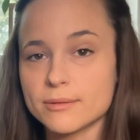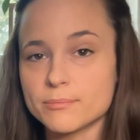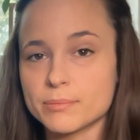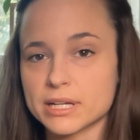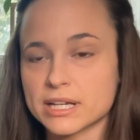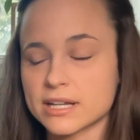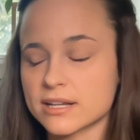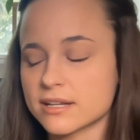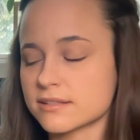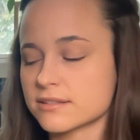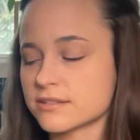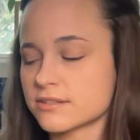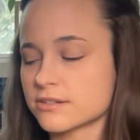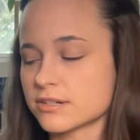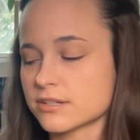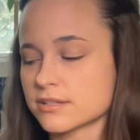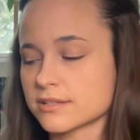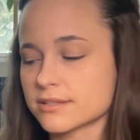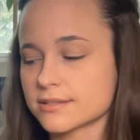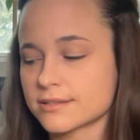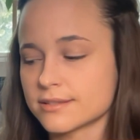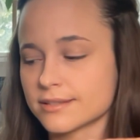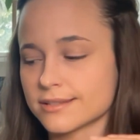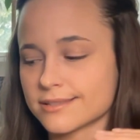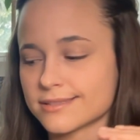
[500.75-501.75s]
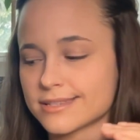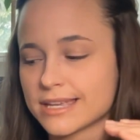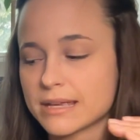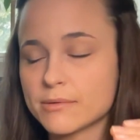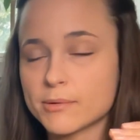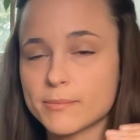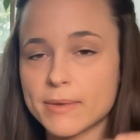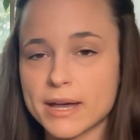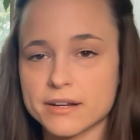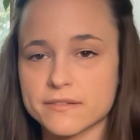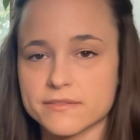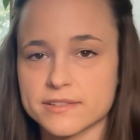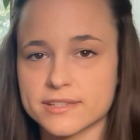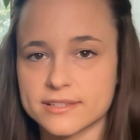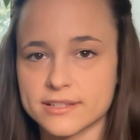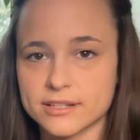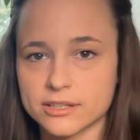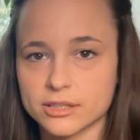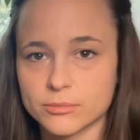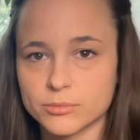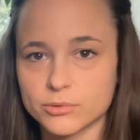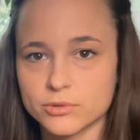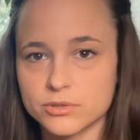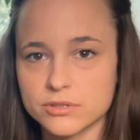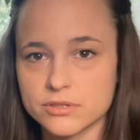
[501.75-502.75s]
because there's the same amount of
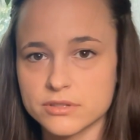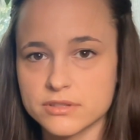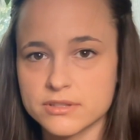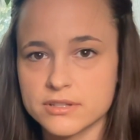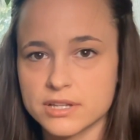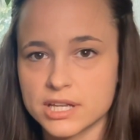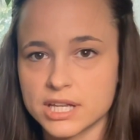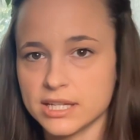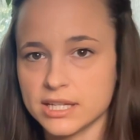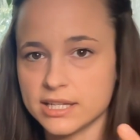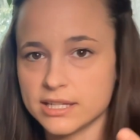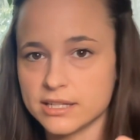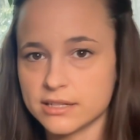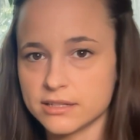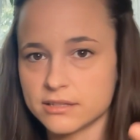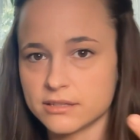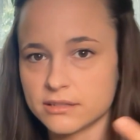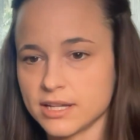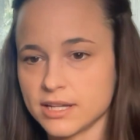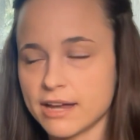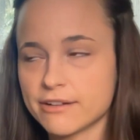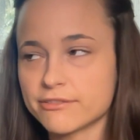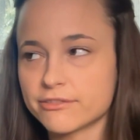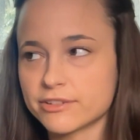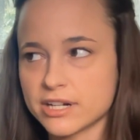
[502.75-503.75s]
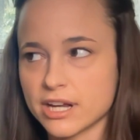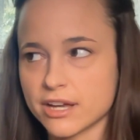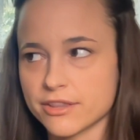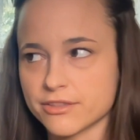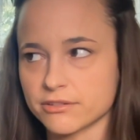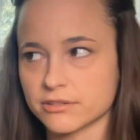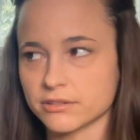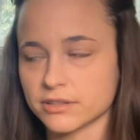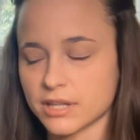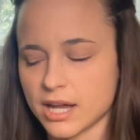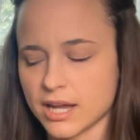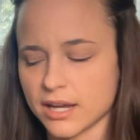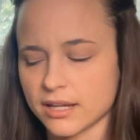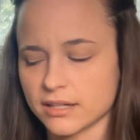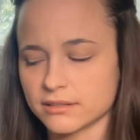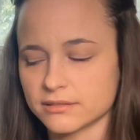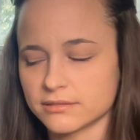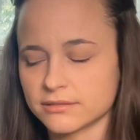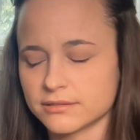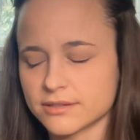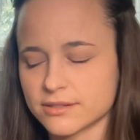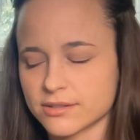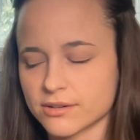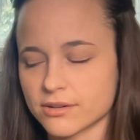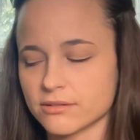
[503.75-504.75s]
syllables in every other line.
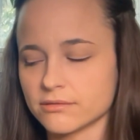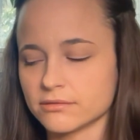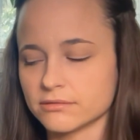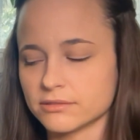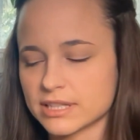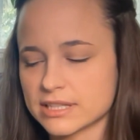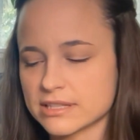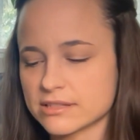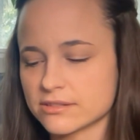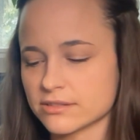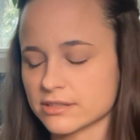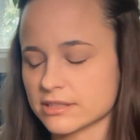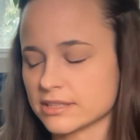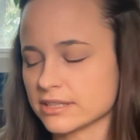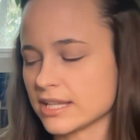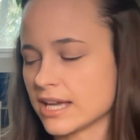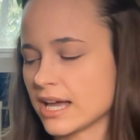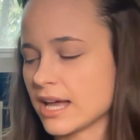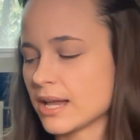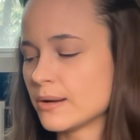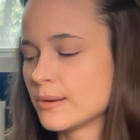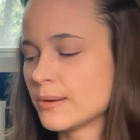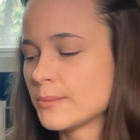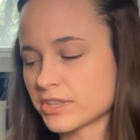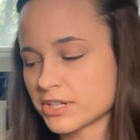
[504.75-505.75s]
So let's look at that.